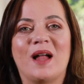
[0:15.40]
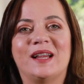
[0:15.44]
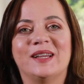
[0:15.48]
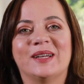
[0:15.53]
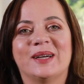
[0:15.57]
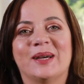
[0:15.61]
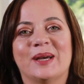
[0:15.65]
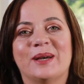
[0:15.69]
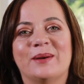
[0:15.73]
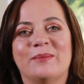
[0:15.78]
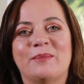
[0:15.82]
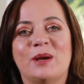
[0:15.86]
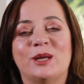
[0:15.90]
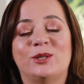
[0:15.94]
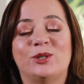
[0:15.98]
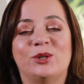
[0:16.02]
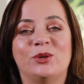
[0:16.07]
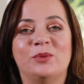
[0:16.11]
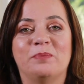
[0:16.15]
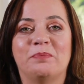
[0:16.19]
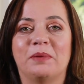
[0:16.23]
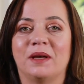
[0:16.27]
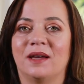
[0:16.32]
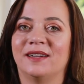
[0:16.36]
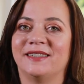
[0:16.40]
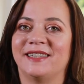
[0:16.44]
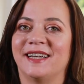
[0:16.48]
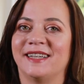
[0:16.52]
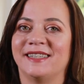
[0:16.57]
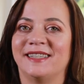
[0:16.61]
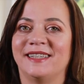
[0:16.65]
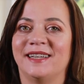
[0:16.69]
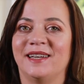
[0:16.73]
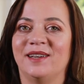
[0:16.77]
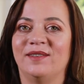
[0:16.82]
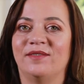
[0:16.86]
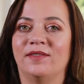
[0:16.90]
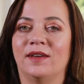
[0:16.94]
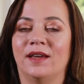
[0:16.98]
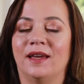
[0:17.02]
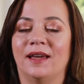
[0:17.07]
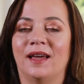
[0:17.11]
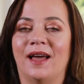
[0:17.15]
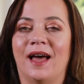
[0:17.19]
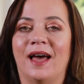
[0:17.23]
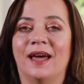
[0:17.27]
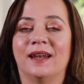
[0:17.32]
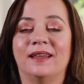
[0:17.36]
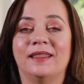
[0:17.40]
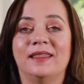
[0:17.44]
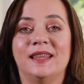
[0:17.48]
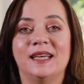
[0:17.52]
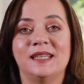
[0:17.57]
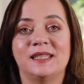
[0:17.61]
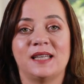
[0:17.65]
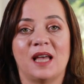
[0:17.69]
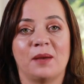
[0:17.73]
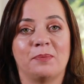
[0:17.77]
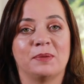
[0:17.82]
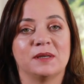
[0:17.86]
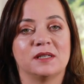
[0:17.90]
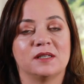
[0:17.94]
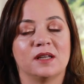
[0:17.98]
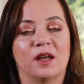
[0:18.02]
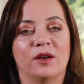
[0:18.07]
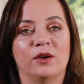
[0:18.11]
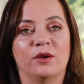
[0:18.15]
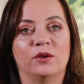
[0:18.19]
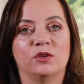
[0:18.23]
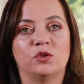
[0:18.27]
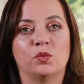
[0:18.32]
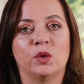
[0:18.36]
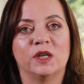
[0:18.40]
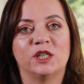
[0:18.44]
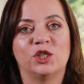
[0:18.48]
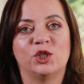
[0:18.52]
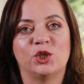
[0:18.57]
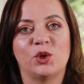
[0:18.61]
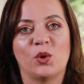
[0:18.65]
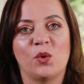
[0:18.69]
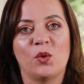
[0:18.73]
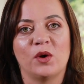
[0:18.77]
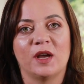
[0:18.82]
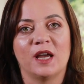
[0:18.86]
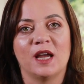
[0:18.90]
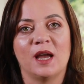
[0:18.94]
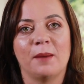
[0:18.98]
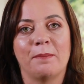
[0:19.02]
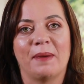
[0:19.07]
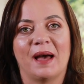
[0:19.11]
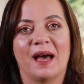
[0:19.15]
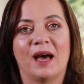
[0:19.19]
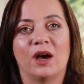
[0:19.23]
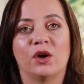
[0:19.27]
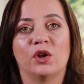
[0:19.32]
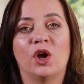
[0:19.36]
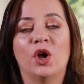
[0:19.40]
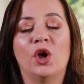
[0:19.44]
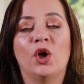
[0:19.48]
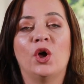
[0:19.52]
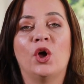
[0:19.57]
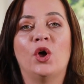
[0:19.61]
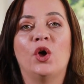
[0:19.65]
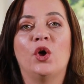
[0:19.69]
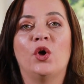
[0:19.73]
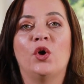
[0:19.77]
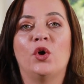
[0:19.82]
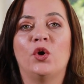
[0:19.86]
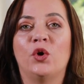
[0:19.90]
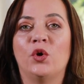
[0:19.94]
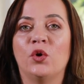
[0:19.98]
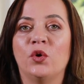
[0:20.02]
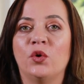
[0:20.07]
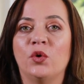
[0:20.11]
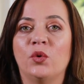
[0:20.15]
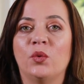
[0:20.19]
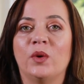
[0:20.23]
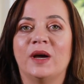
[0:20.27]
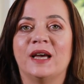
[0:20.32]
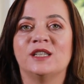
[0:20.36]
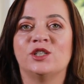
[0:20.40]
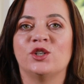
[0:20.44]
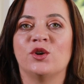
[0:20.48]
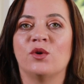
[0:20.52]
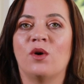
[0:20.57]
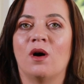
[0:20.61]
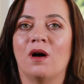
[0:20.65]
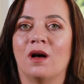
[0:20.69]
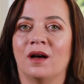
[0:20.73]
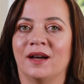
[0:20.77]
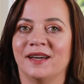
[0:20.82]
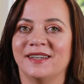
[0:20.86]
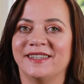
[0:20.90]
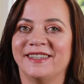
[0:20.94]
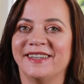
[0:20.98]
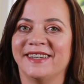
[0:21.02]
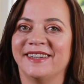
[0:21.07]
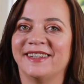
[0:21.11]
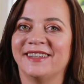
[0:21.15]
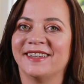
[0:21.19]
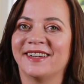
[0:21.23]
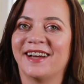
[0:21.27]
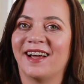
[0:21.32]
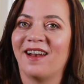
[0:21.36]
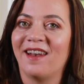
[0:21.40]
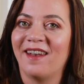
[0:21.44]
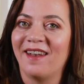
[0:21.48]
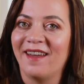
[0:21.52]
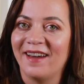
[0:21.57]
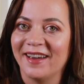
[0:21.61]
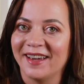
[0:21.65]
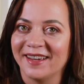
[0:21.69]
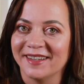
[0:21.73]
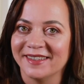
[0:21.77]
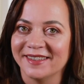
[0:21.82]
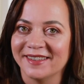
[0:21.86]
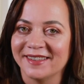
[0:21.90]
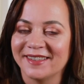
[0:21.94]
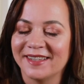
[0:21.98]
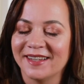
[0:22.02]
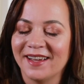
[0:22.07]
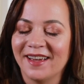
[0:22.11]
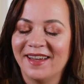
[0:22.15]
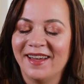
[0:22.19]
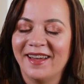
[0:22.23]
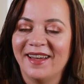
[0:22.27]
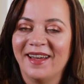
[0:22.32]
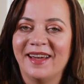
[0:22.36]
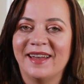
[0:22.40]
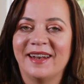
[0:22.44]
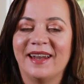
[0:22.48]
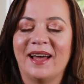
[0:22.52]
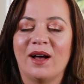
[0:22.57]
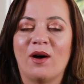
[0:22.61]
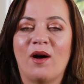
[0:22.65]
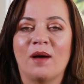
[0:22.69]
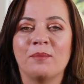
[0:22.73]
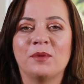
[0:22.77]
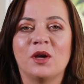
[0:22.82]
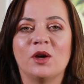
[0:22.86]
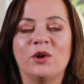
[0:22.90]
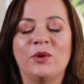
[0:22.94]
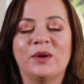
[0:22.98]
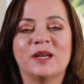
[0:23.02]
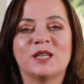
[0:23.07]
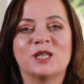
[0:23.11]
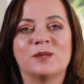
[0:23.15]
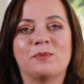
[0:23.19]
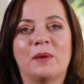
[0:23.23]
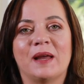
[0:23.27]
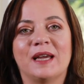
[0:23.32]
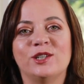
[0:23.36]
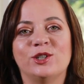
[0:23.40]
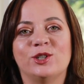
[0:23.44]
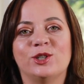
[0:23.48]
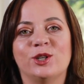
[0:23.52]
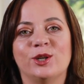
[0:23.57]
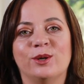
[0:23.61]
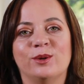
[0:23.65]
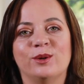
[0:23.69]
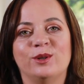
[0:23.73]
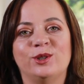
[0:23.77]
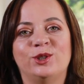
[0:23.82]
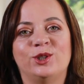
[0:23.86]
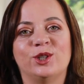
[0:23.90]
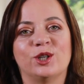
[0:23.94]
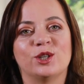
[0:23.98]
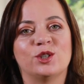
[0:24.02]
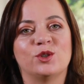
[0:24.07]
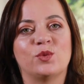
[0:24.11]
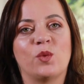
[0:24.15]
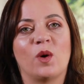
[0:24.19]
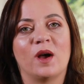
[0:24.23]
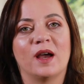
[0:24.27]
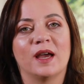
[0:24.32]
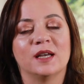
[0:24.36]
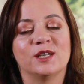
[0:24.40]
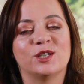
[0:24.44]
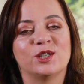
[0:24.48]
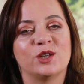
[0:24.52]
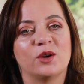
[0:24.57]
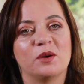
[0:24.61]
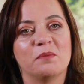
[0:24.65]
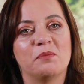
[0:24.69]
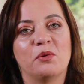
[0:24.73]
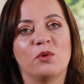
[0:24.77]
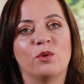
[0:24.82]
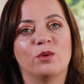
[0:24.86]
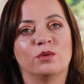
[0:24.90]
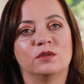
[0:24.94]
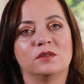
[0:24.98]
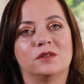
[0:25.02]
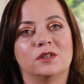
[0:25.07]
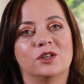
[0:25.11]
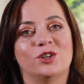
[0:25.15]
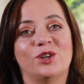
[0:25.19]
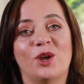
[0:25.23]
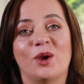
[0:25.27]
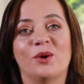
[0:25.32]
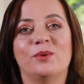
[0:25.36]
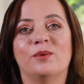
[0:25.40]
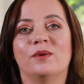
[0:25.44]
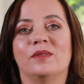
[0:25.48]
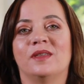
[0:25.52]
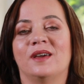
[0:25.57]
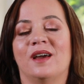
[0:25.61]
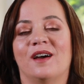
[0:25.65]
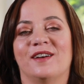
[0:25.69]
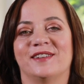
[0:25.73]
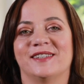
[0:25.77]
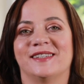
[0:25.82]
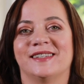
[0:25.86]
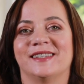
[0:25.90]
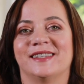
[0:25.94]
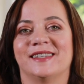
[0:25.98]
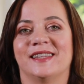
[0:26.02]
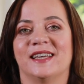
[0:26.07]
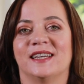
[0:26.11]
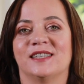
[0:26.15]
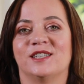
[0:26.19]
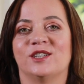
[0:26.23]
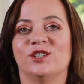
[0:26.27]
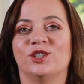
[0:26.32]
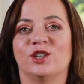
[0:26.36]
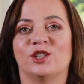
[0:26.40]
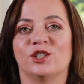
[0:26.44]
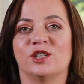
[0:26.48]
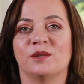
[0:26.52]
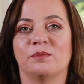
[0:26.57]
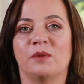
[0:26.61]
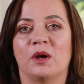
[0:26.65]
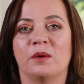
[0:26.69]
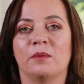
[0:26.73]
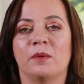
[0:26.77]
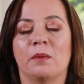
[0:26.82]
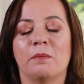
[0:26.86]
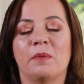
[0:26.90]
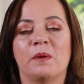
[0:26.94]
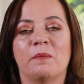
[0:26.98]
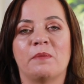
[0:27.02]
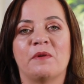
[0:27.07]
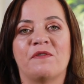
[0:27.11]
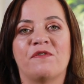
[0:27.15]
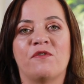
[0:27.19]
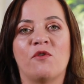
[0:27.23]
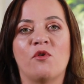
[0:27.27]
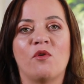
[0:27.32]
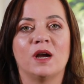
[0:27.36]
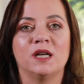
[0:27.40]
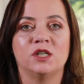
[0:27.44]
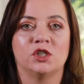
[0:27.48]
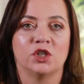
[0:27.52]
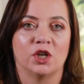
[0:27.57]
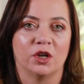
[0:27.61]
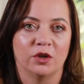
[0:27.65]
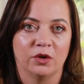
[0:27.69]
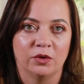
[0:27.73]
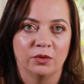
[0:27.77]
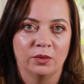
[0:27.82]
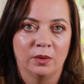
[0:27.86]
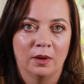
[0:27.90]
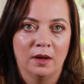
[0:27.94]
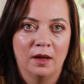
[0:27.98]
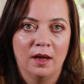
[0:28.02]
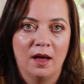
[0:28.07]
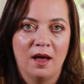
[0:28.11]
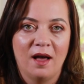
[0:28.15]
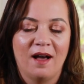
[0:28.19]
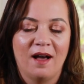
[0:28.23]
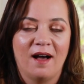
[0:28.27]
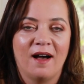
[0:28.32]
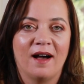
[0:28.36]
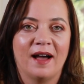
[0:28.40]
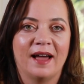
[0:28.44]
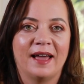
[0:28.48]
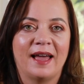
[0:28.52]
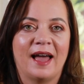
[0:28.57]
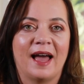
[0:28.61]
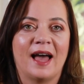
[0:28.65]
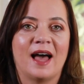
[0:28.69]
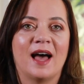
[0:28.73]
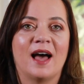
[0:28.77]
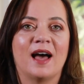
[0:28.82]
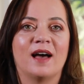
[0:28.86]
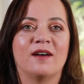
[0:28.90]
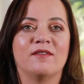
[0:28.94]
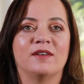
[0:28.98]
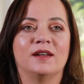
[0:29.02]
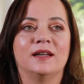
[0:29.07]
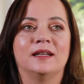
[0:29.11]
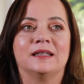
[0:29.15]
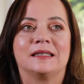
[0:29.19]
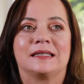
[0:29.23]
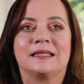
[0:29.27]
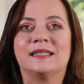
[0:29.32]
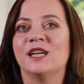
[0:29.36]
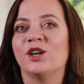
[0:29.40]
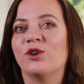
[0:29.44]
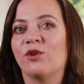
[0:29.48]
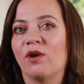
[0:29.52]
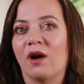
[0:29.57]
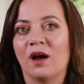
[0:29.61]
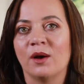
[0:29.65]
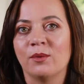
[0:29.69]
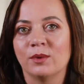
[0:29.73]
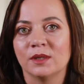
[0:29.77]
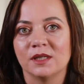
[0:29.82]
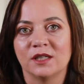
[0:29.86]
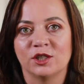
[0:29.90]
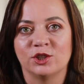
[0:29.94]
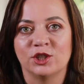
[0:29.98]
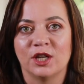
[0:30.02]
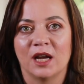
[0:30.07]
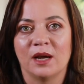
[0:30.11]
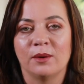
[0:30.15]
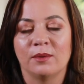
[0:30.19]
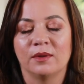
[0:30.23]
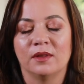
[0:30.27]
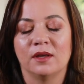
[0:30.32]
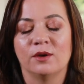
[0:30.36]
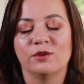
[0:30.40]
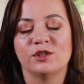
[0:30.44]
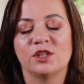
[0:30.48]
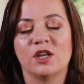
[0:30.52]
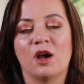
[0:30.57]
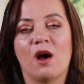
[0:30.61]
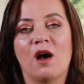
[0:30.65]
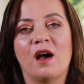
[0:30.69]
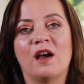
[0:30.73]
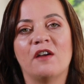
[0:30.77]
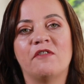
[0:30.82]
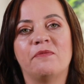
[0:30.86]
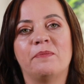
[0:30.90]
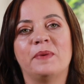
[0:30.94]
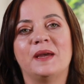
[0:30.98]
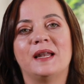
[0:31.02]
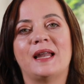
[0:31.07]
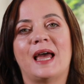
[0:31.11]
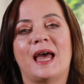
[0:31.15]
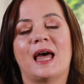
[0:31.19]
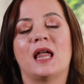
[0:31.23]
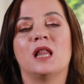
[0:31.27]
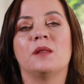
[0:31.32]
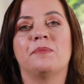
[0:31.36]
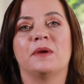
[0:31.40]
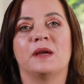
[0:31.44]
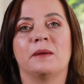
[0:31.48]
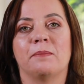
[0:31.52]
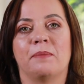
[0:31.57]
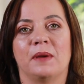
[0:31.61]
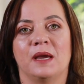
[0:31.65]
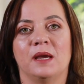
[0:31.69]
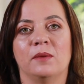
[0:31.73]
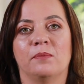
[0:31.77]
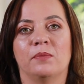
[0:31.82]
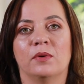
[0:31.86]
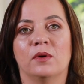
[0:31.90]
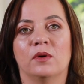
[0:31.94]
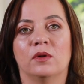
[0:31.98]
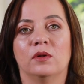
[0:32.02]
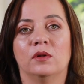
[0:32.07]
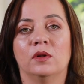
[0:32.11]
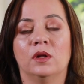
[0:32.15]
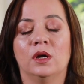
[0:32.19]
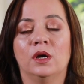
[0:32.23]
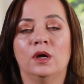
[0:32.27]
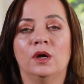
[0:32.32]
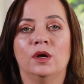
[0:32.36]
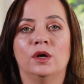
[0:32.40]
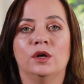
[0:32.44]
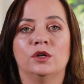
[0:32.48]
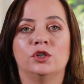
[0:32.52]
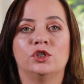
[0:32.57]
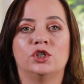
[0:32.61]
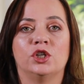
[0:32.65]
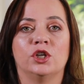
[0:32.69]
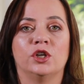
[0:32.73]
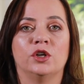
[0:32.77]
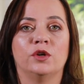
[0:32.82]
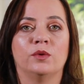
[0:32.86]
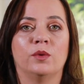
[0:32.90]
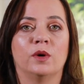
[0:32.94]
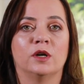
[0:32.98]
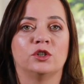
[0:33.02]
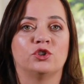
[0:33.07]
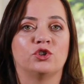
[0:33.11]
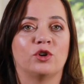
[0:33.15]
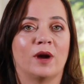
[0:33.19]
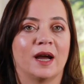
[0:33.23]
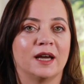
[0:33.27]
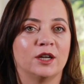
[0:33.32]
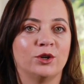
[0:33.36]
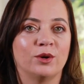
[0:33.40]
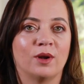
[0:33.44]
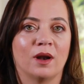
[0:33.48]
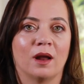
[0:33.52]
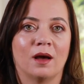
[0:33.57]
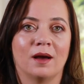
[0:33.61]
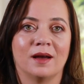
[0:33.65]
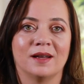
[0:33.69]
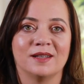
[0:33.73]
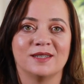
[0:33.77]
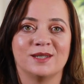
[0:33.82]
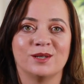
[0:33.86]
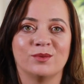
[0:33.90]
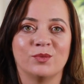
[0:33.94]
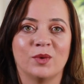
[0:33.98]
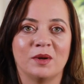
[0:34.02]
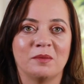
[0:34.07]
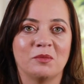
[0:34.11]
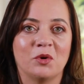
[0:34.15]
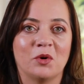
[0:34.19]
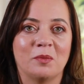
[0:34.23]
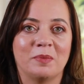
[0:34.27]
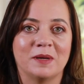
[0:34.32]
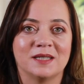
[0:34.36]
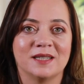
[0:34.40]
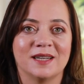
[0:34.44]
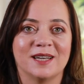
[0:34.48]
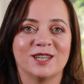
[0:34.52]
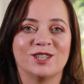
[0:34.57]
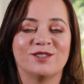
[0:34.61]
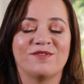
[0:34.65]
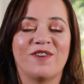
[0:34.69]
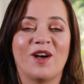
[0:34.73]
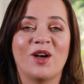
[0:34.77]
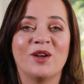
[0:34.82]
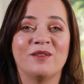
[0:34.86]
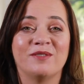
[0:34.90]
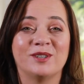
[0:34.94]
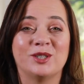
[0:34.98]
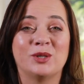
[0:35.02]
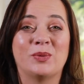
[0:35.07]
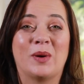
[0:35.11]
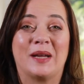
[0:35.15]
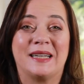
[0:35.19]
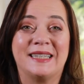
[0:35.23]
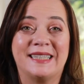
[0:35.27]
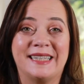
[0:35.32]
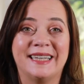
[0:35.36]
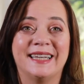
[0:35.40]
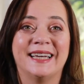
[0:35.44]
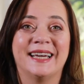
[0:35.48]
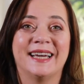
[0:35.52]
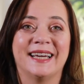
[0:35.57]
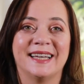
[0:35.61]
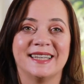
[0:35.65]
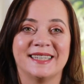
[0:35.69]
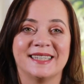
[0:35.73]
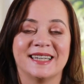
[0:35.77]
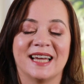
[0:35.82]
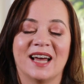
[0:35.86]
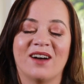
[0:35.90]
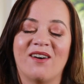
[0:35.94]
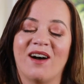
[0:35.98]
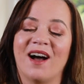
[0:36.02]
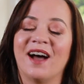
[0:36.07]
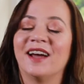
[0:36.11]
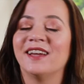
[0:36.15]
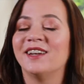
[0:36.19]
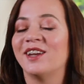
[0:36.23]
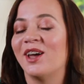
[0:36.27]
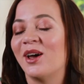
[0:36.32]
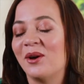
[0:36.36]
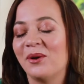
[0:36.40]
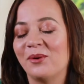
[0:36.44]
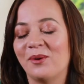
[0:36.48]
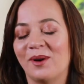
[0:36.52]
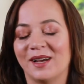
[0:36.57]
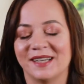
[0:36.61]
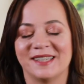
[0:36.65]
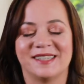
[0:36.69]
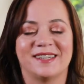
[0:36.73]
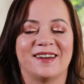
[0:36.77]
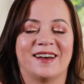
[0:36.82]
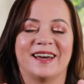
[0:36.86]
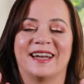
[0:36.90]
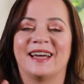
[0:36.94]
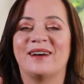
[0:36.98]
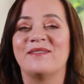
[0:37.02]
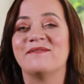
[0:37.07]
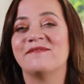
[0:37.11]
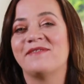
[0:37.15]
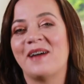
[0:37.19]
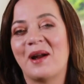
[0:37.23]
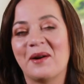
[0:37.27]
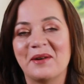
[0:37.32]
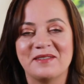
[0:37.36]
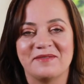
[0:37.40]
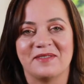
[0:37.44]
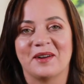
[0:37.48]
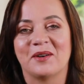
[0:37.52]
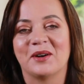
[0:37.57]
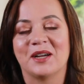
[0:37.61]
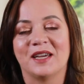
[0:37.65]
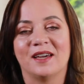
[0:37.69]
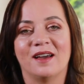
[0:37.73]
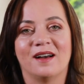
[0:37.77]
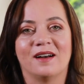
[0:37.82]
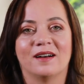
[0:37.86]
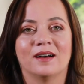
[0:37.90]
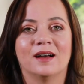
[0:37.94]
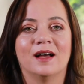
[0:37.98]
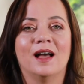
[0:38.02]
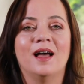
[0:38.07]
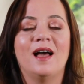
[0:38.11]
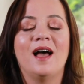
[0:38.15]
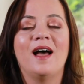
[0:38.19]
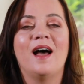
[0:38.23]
welcome to Bernadette TV, and in this episode we're talking about who is your ideal client. Now I'm going to explain to you just why it's so important to know the answer to this in just a moment, but before I do I have a little secret I want to share with you. So I've been helping people to attract new clients and win more business for over 20 years now. I know I started out very, very young